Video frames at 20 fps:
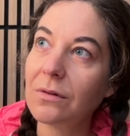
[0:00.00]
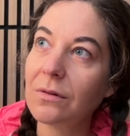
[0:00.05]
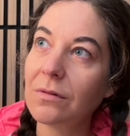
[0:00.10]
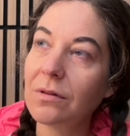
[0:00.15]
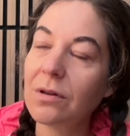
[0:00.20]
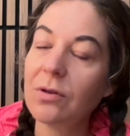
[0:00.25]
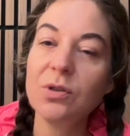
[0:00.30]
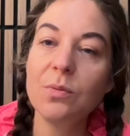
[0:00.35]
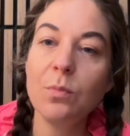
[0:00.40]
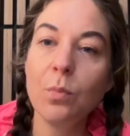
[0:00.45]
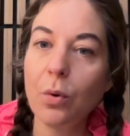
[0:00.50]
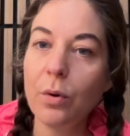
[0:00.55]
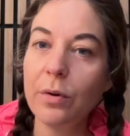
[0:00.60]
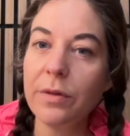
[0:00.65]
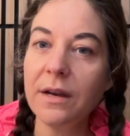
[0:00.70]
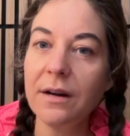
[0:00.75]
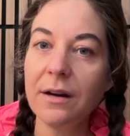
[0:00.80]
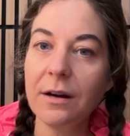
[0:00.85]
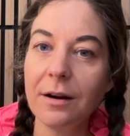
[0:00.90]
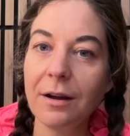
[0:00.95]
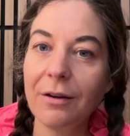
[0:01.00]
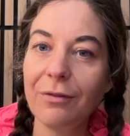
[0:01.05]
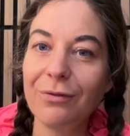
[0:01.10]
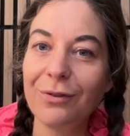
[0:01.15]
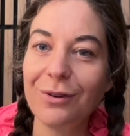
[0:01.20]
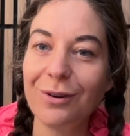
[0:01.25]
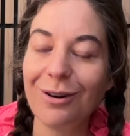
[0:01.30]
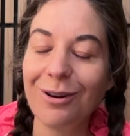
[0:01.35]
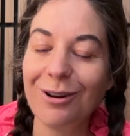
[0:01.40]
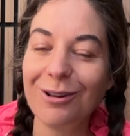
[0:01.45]
there's more than enough
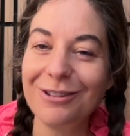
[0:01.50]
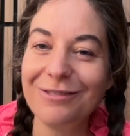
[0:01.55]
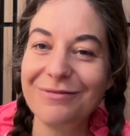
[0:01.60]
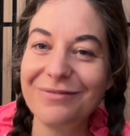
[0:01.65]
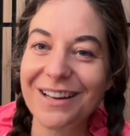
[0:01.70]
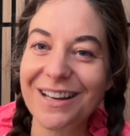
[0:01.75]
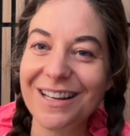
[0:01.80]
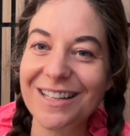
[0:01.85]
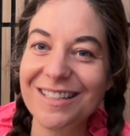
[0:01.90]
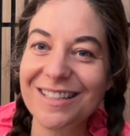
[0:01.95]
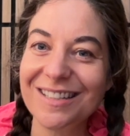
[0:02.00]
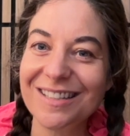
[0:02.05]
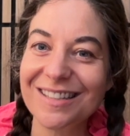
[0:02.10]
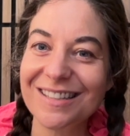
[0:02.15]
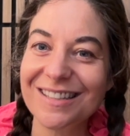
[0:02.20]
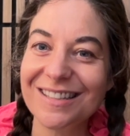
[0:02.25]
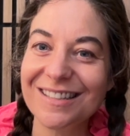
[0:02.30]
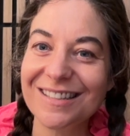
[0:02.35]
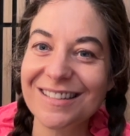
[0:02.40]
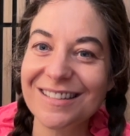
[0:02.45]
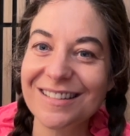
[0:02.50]
for all of us.